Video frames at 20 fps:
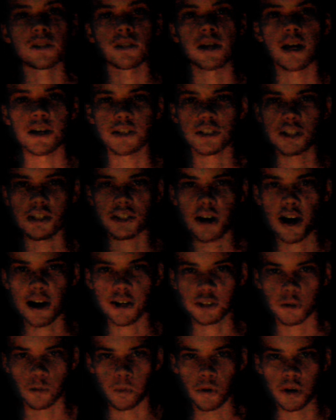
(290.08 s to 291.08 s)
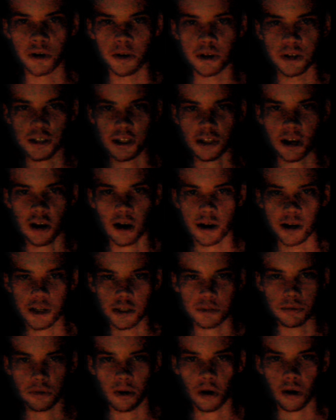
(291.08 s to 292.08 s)
Now you see, Dr. Ritter is the
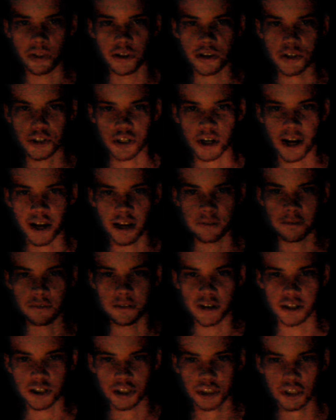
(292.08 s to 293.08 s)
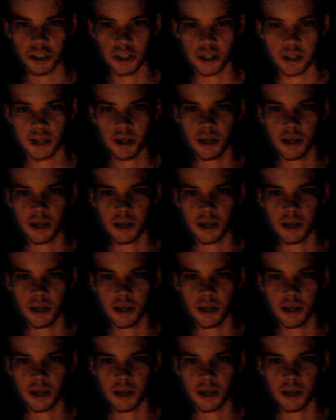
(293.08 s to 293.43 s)
cause for all these giant fish,